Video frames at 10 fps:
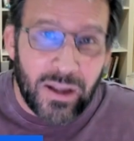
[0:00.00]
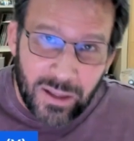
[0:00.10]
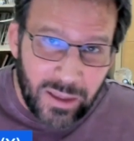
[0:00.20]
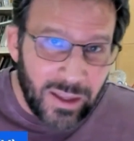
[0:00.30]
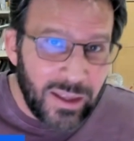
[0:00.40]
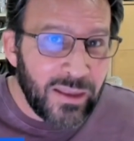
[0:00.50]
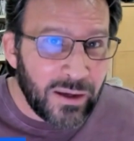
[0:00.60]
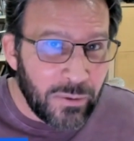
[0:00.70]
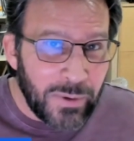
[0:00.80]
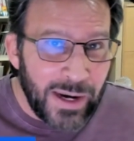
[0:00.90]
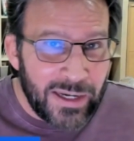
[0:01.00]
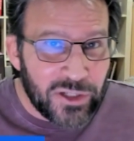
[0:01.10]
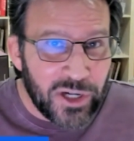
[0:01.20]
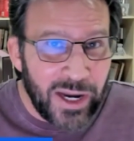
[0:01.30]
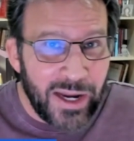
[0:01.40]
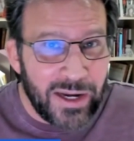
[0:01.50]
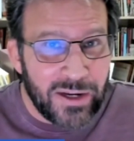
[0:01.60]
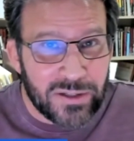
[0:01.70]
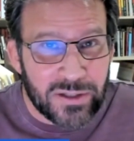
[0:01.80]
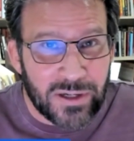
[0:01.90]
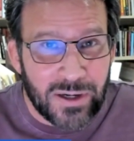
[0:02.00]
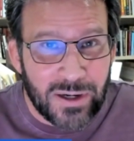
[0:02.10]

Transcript: Then the great change